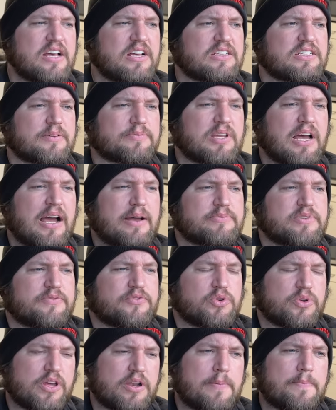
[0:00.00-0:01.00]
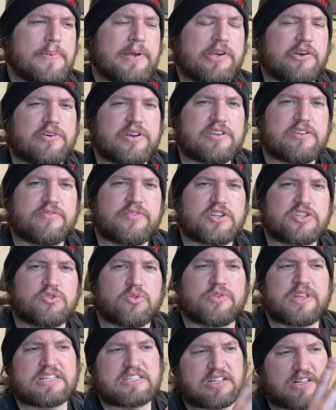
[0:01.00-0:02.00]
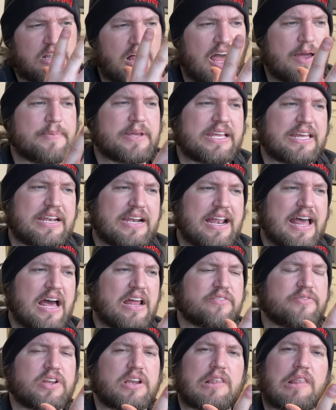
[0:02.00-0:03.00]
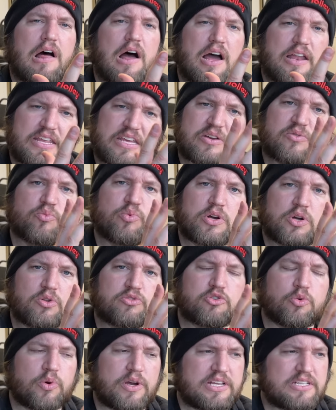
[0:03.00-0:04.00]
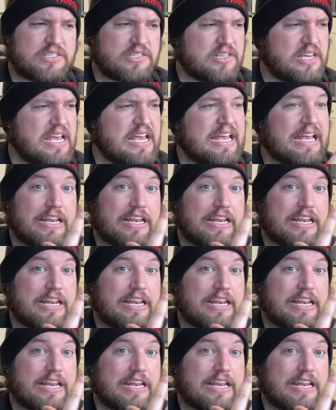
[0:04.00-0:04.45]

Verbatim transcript: Sometimes if you get a bigger individual that's climbing in and out of it a lot, it will twist.